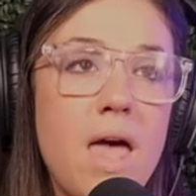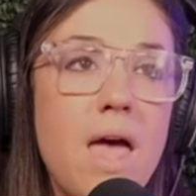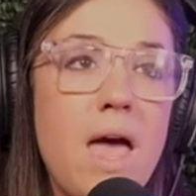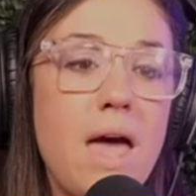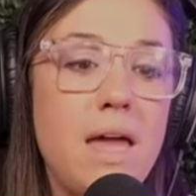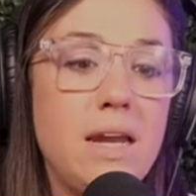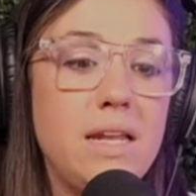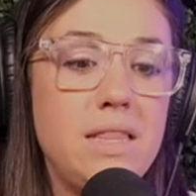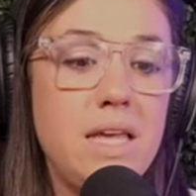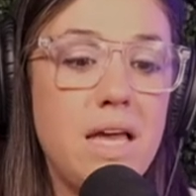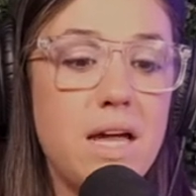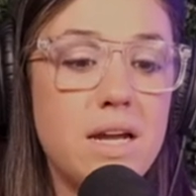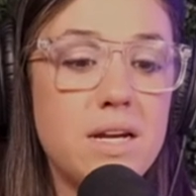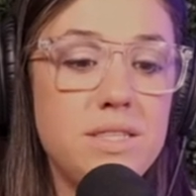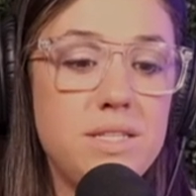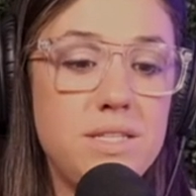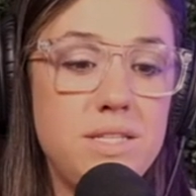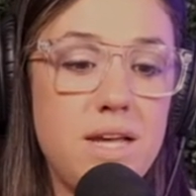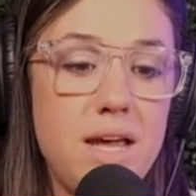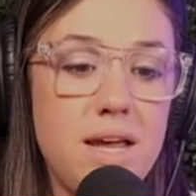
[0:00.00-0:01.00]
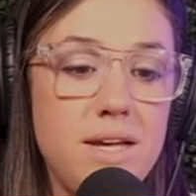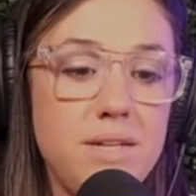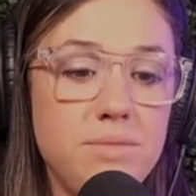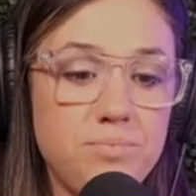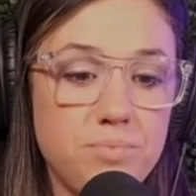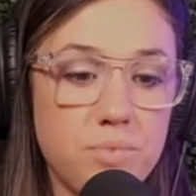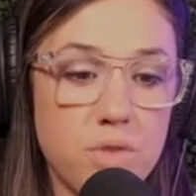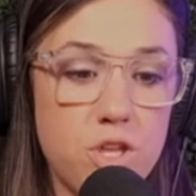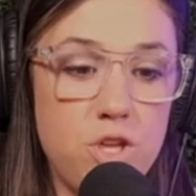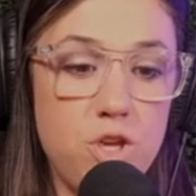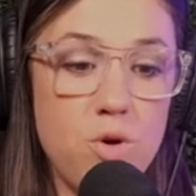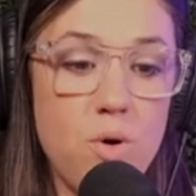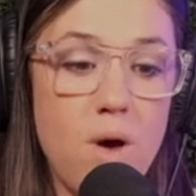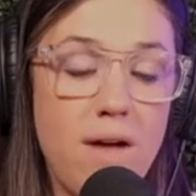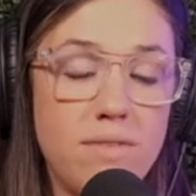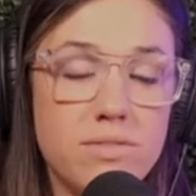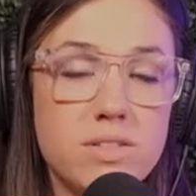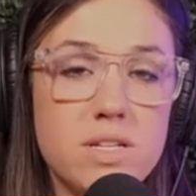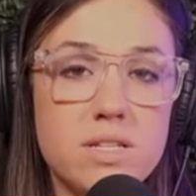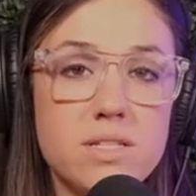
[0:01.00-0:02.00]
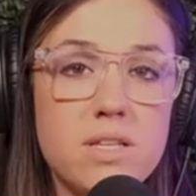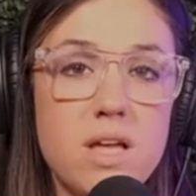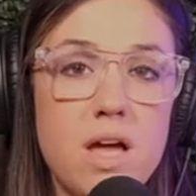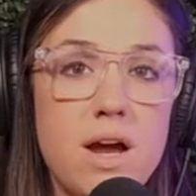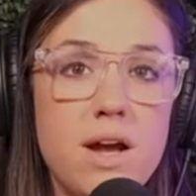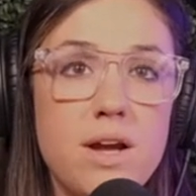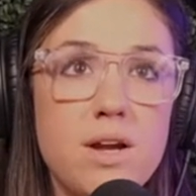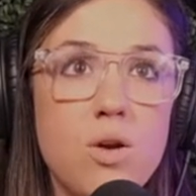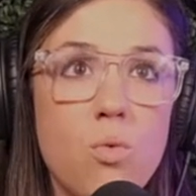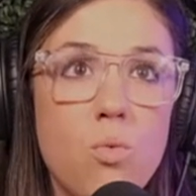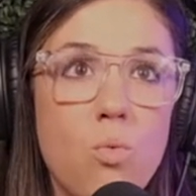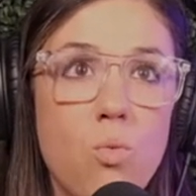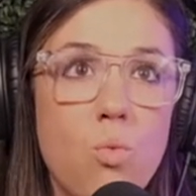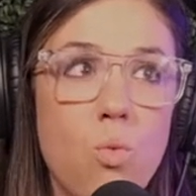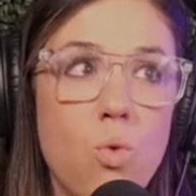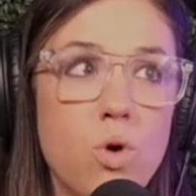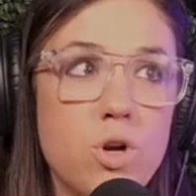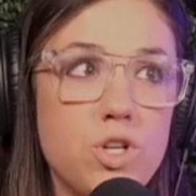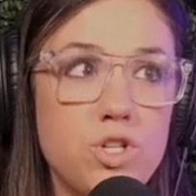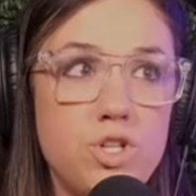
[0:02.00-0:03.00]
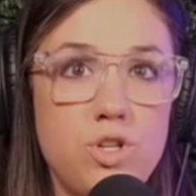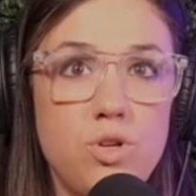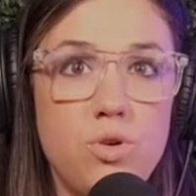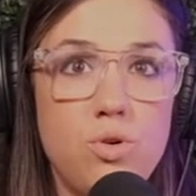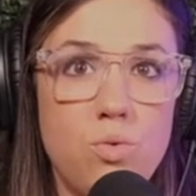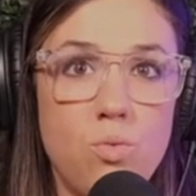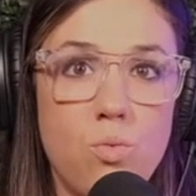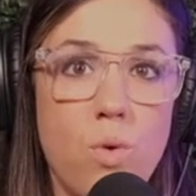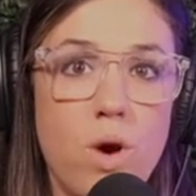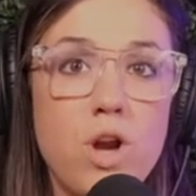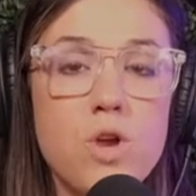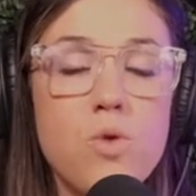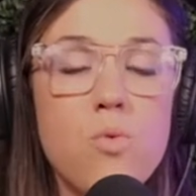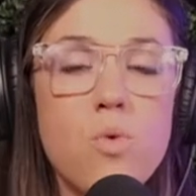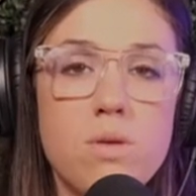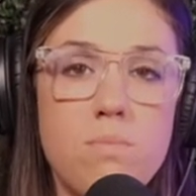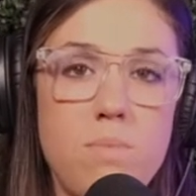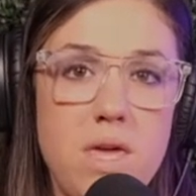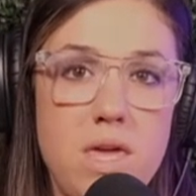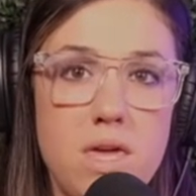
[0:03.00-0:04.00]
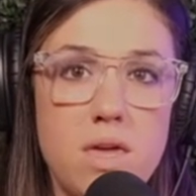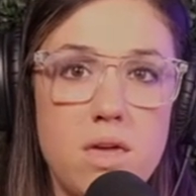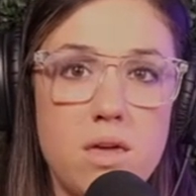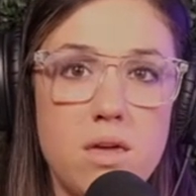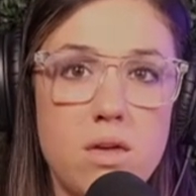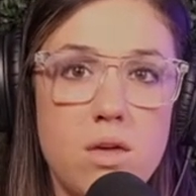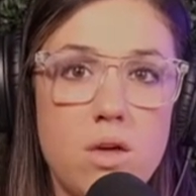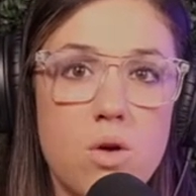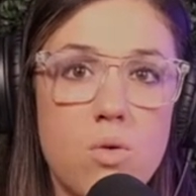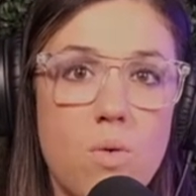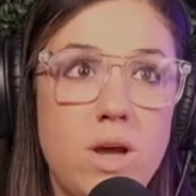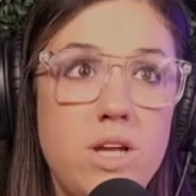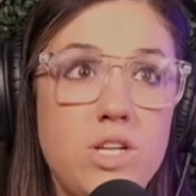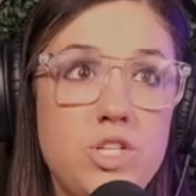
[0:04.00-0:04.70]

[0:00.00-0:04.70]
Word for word: And at the end of the day, you have to decide which, where do you want to be, right?